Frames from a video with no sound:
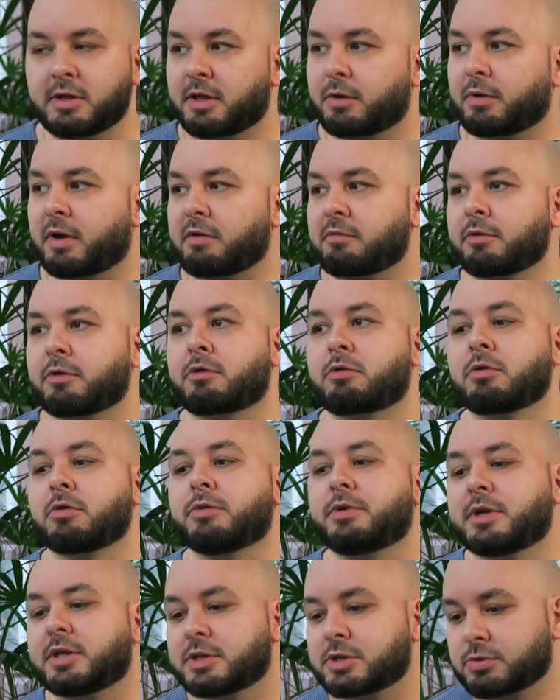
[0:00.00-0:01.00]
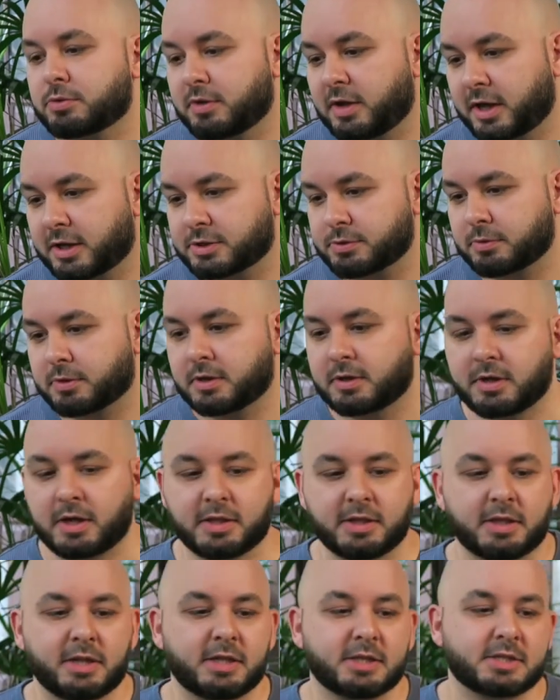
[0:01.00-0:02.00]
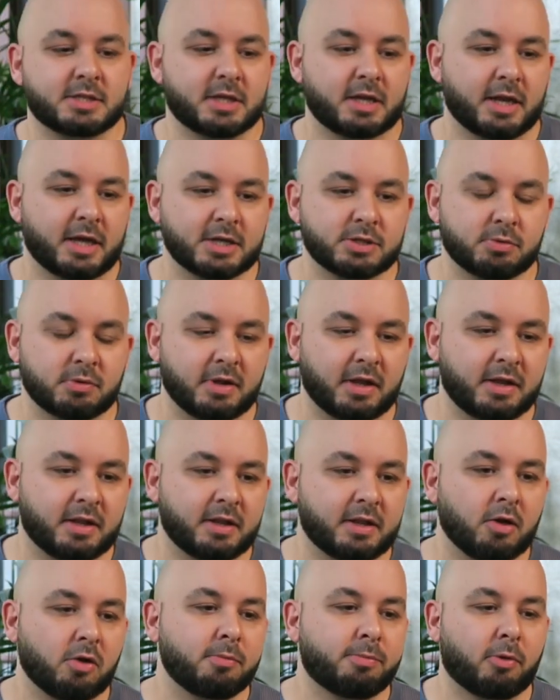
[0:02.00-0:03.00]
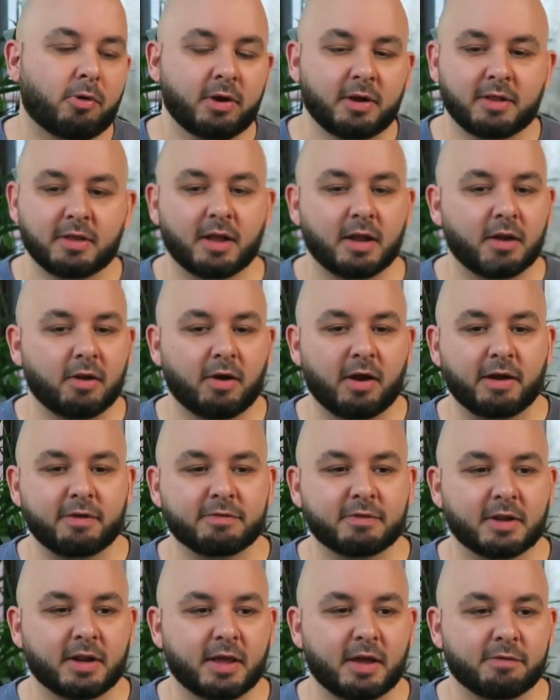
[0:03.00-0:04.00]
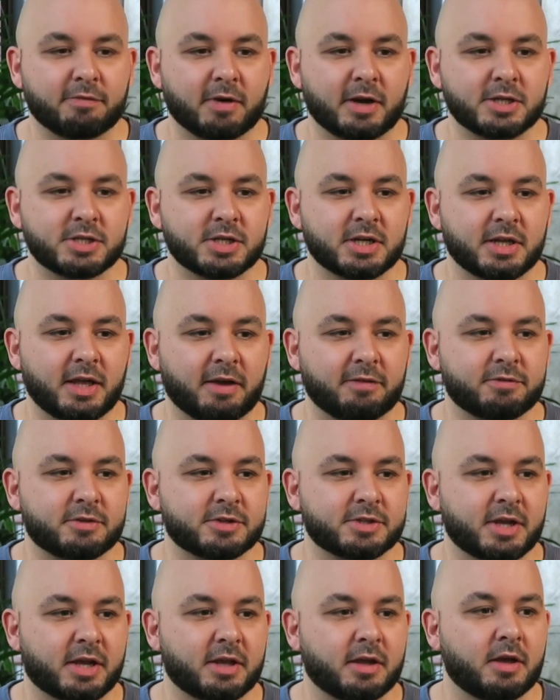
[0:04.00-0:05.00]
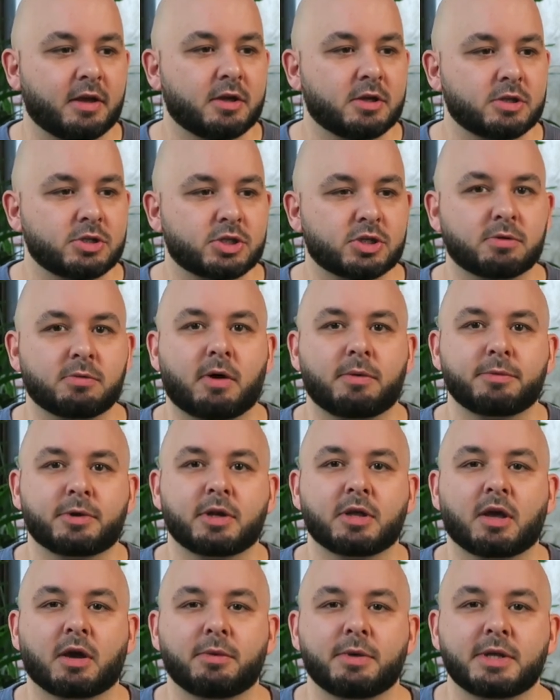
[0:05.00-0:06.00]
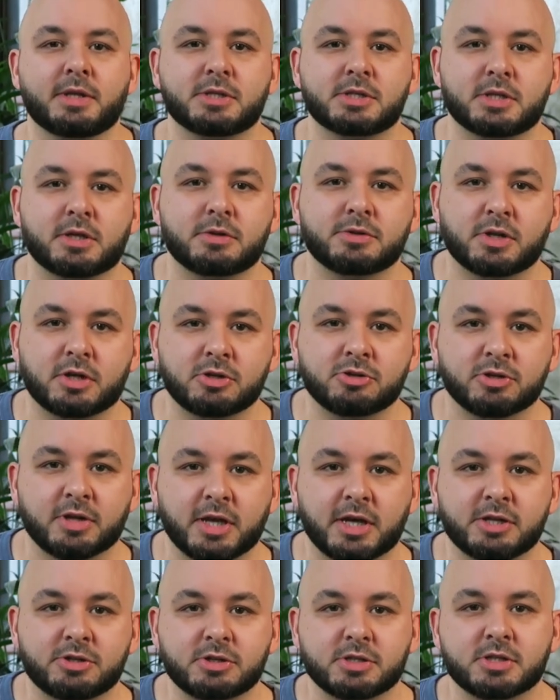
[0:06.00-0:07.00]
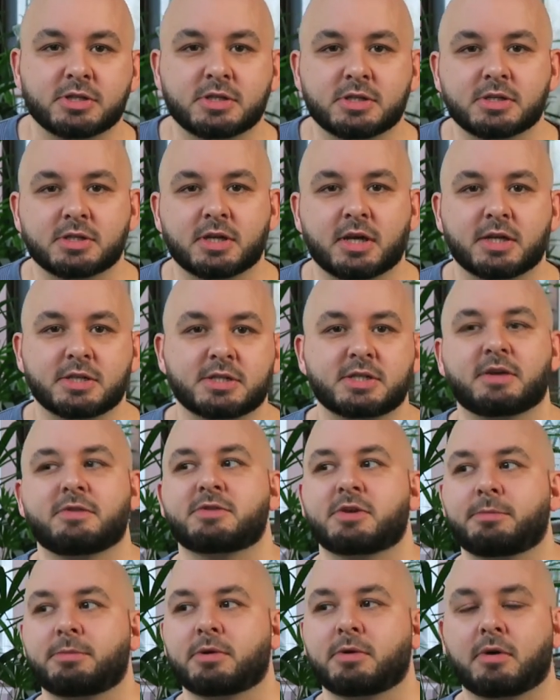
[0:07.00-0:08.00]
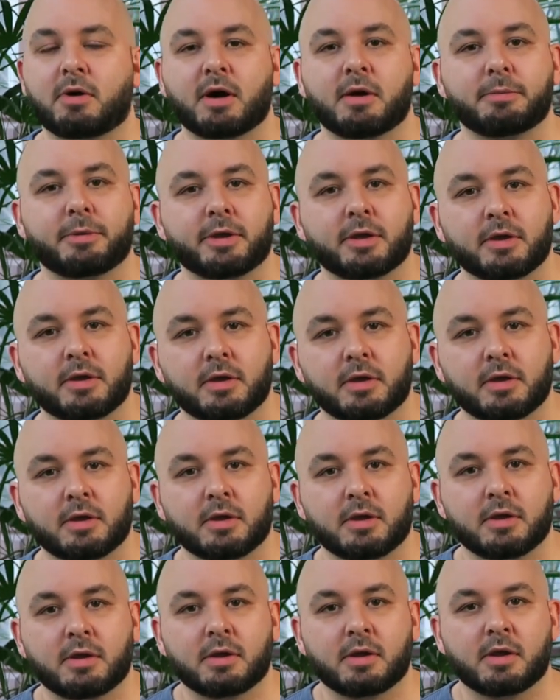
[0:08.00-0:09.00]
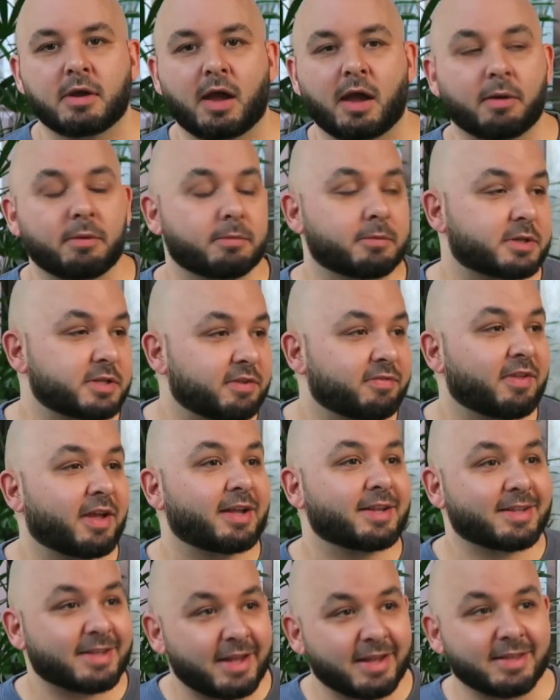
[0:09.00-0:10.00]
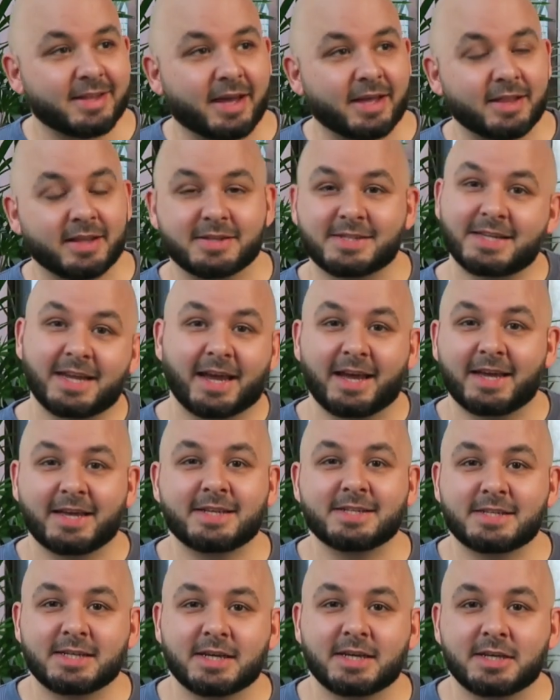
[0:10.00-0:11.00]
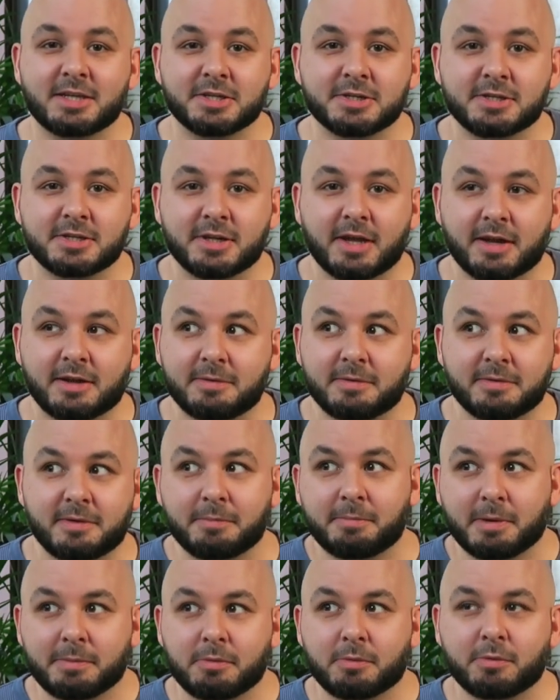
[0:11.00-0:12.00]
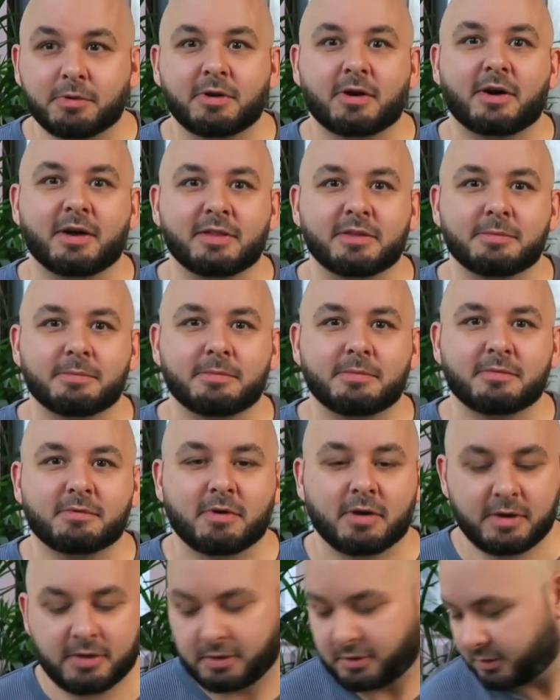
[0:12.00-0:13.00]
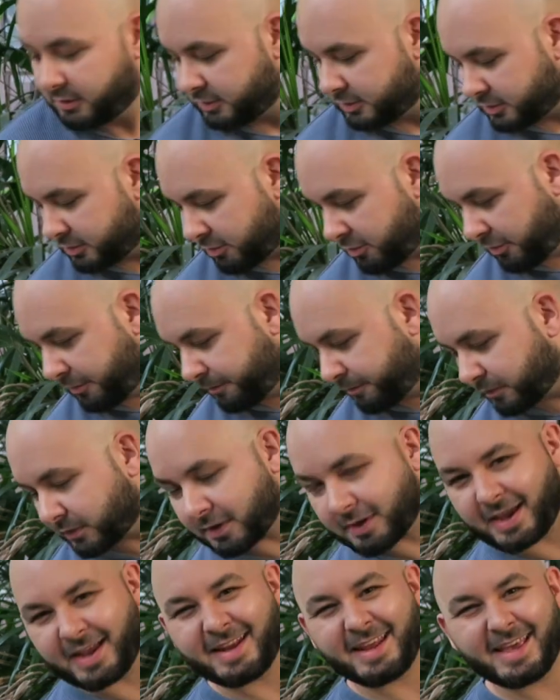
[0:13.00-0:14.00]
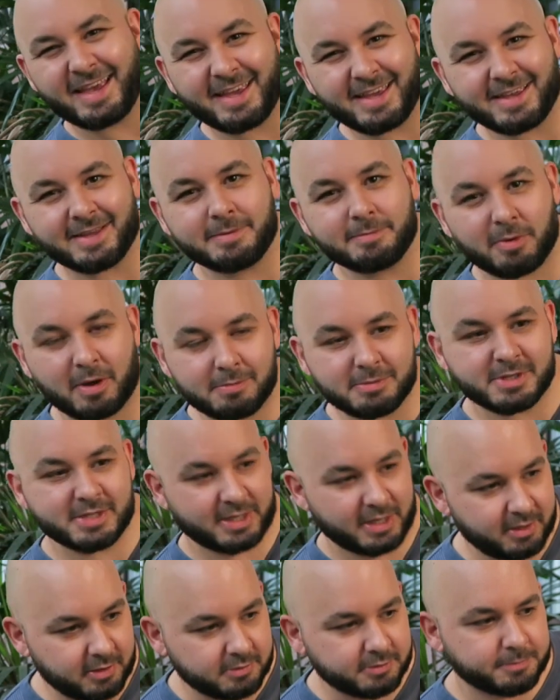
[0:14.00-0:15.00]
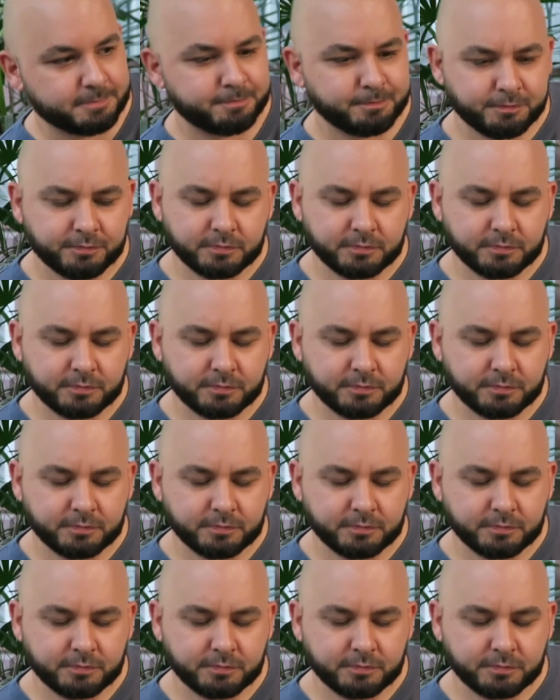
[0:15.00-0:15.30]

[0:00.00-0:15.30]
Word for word: They'll get recruited into the next one and then into the next one. And at no point in their life do they ever actually have to say, Joe, what, I'm going to go into those 100 hairdressers and see if somebody will hire me. Because if they had done that, they'd see how easy it is and that people would hire them, right? Sorry, I'm getting eaten by mosquitoes.